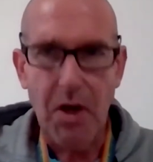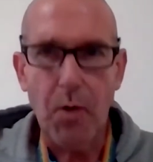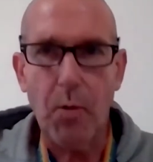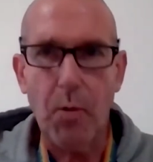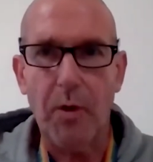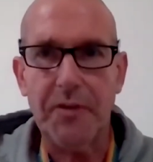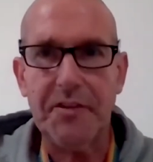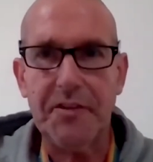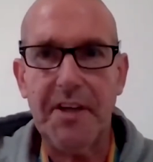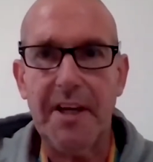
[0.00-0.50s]

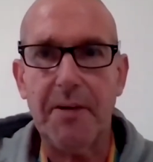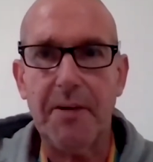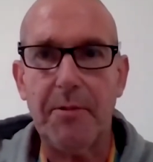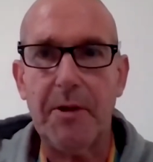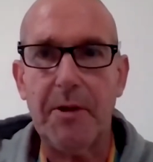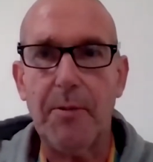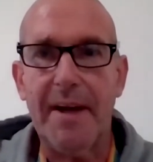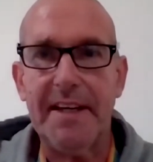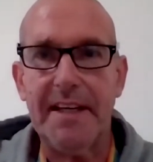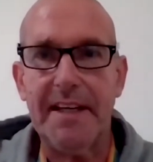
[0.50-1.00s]
One year we
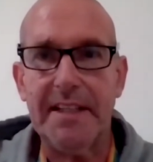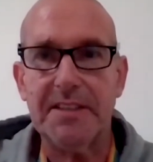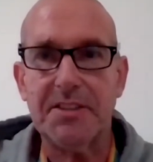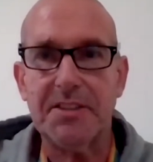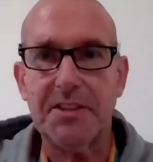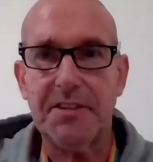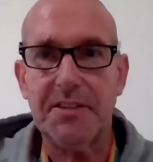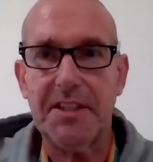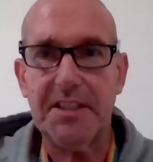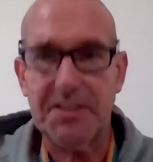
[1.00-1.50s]
went
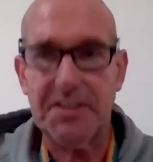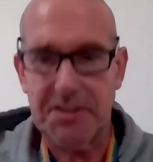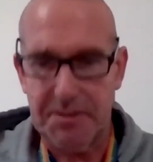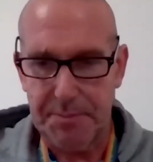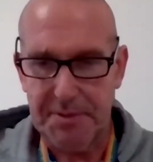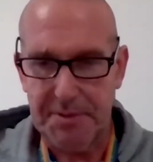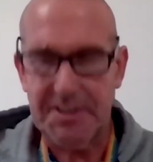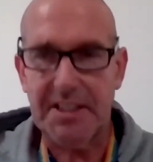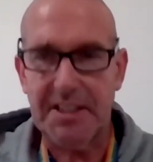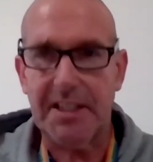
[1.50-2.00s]
into this
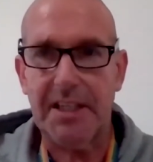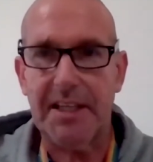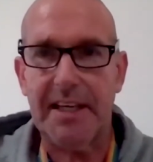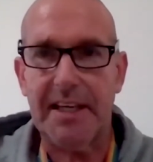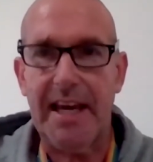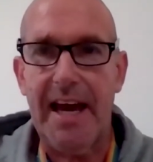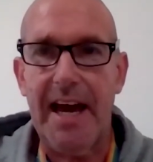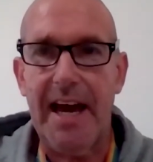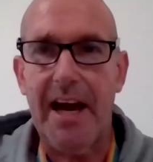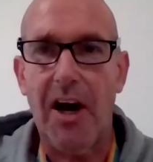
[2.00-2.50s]
particular
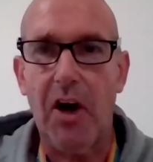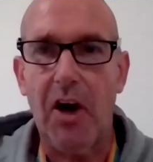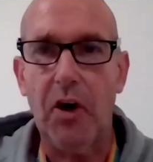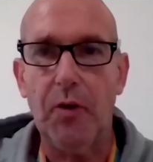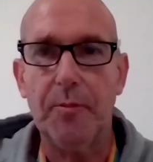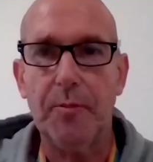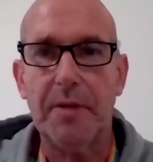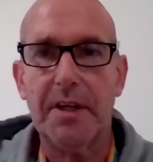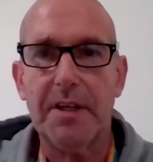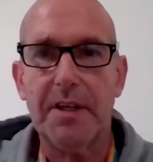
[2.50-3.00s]
care
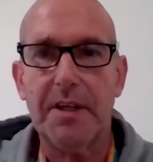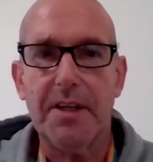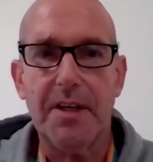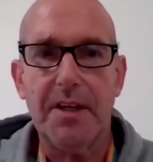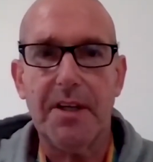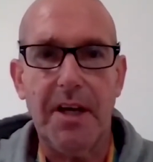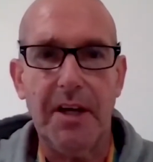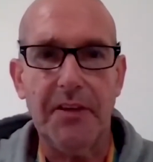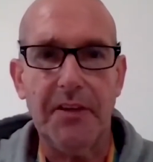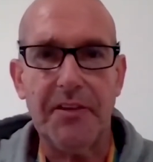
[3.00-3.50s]
home,
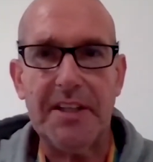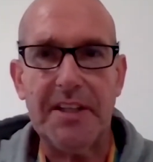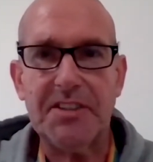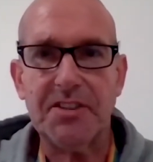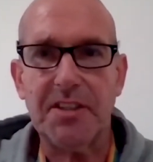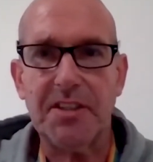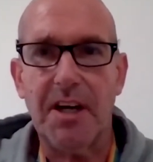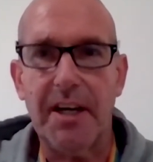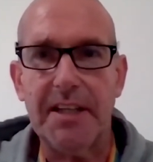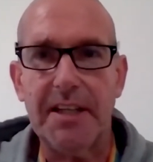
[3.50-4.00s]
and they
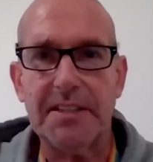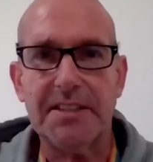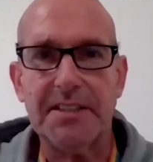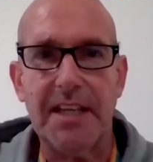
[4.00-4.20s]
started.